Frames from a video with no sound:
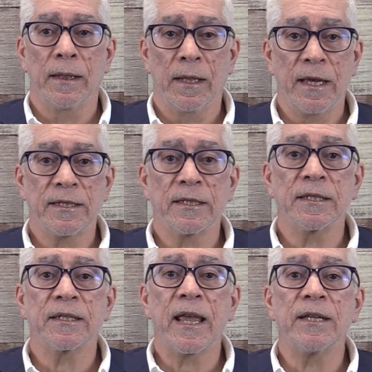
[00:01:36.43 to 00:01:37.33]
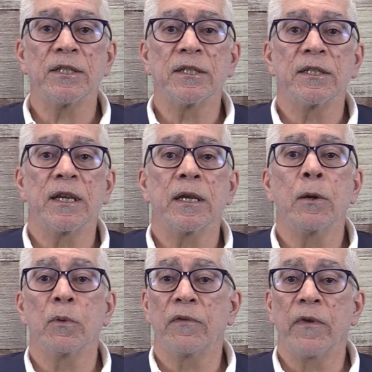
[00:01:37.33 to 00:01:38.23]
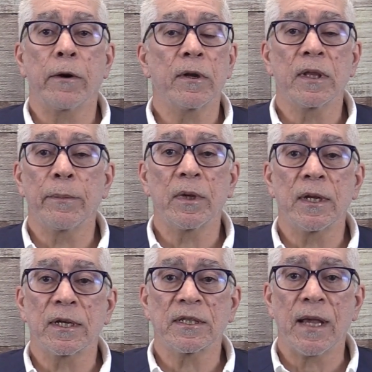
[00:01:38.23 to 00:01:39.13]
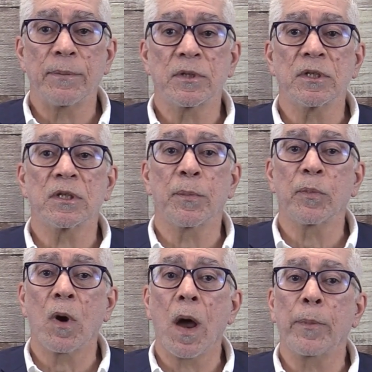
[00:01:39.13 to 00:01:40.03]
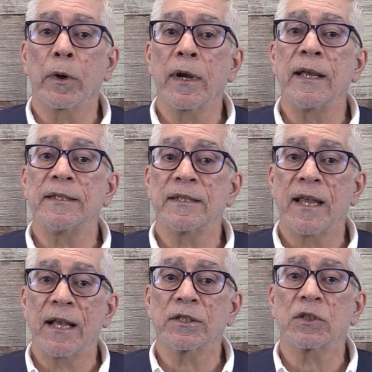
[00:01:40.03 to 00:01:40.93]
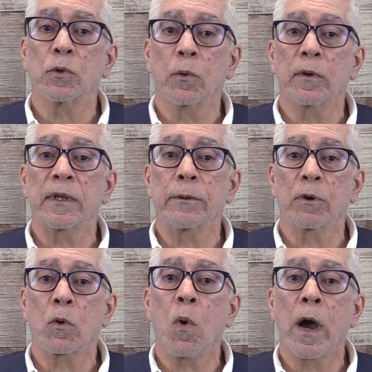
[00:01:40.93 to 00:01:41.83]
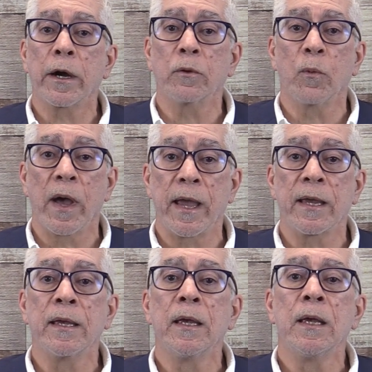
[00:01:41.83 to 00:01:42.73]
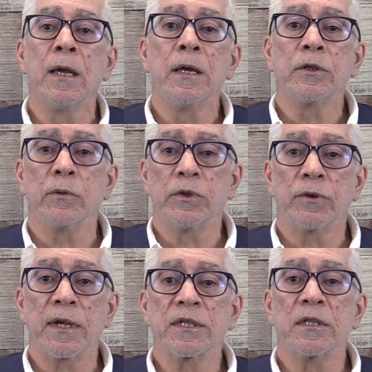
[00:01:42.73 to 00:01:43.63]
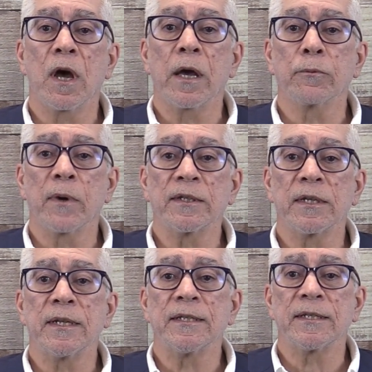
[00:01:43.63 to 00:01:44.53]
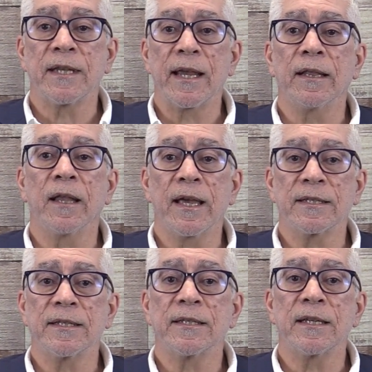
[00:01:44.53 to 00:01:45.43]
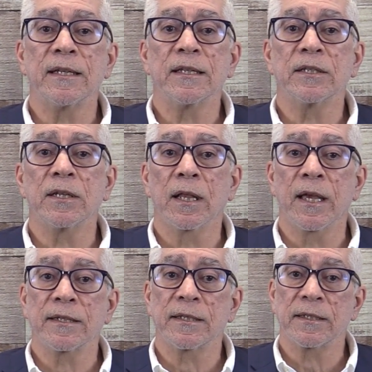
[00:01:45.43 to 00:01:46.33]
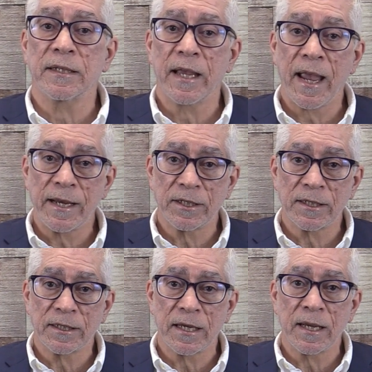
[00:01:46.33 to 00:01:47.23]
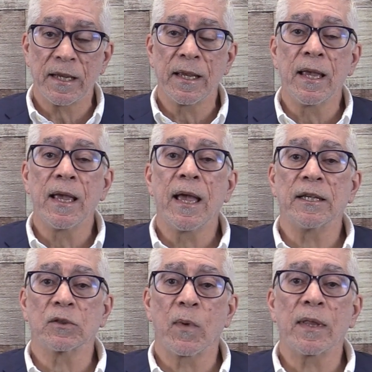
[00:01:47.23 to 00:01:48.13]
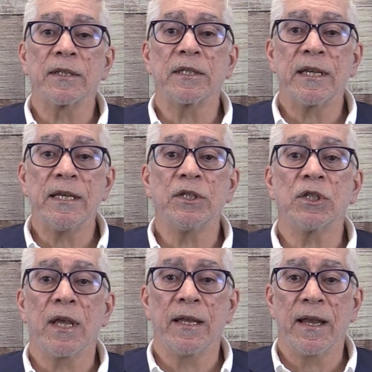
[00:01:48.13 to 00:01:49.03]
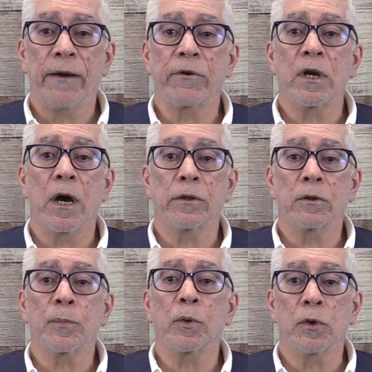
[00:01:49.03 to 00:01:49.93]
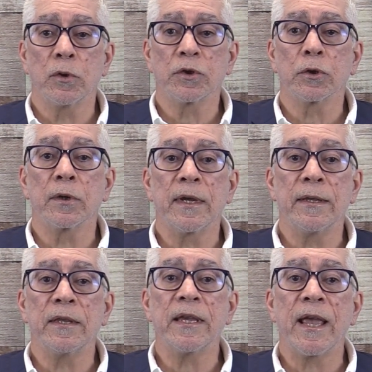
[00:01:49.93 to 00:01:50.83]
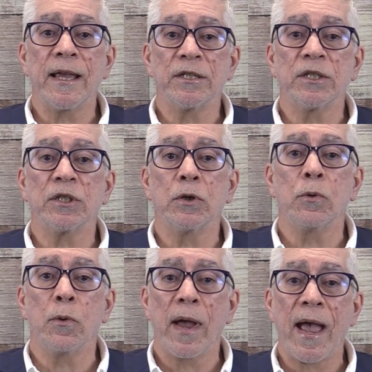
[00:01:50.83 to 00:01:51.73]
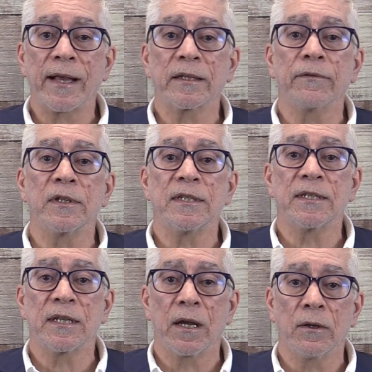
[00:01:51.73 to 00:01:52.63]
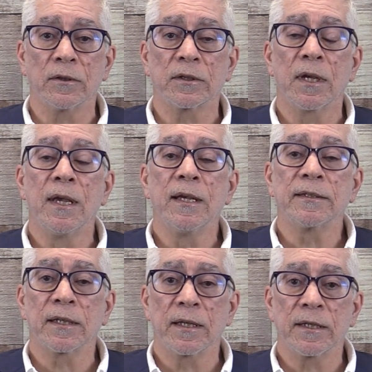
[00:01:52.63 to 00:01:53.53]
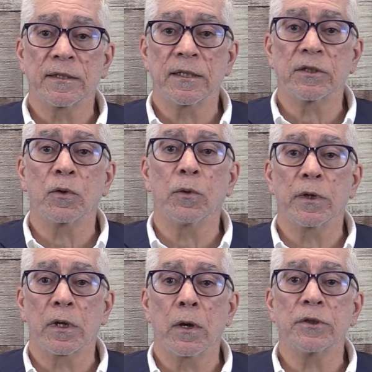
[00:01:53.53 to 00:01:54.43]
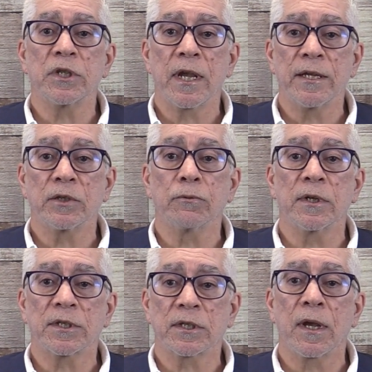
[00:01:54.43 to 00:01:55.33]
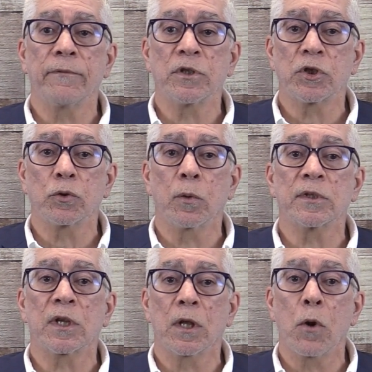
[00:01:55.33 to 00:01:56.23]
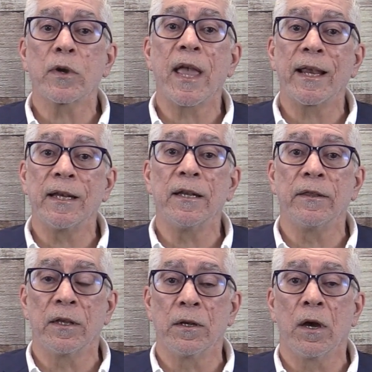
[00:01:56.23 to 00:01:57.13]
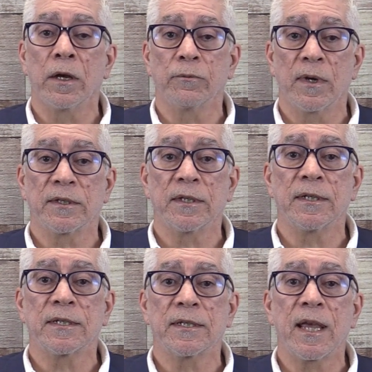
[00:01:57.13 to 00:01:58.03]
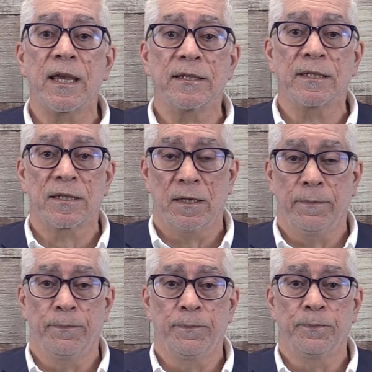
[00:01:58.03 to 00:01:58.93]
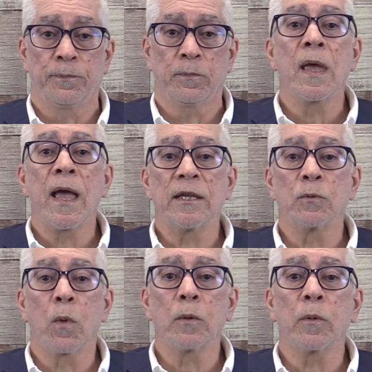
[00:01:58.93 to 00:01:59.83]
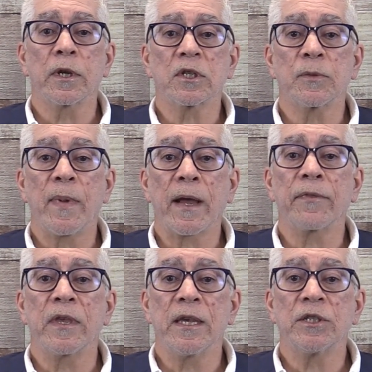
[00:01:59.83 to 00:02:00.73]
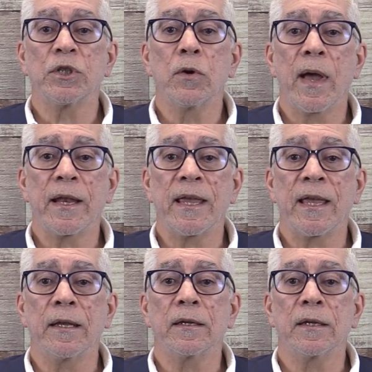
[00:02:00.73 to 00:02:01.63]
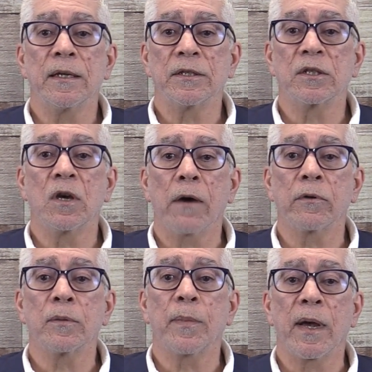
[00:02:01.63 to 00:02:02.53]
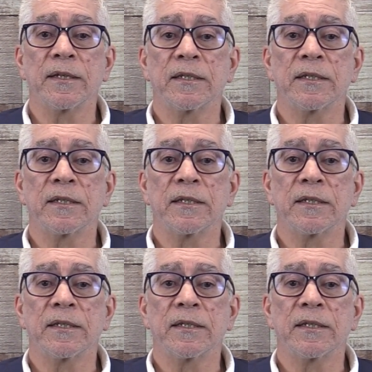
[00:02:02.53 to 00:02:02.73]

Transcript: licensed agency, with very limited exceptions, the proper and statutorily required way to address non-resident state licensing is to license the agency as well as each and every other producer in the agency who actively sells, solicits, or negotiates risks of insurance located in the non-resident states. As one would expect, the issue at hand is governed by